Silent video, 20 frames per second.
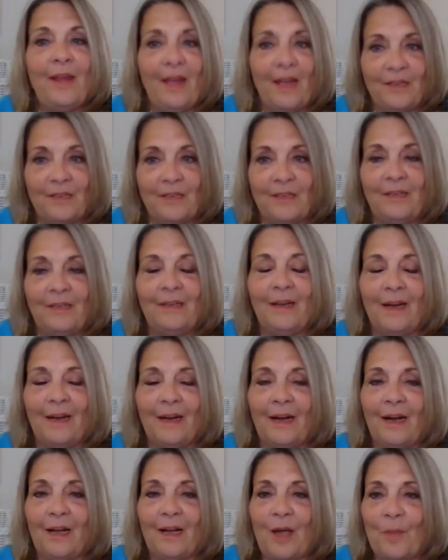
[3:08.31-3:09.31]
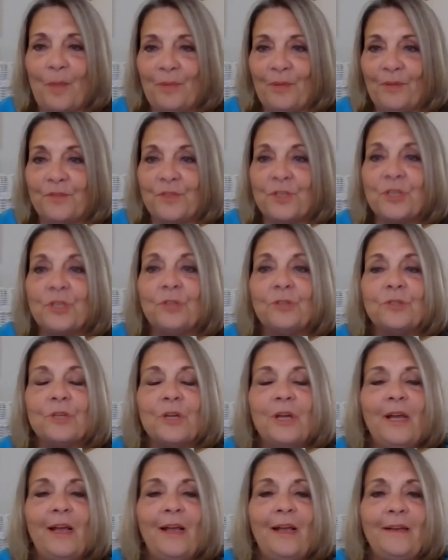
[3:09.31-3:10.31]
had a couple of
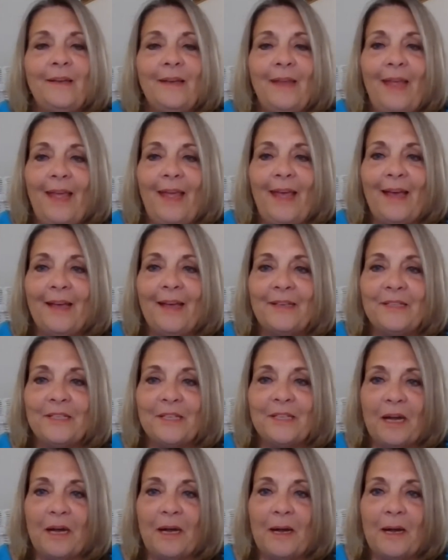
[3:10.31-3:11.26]
children, and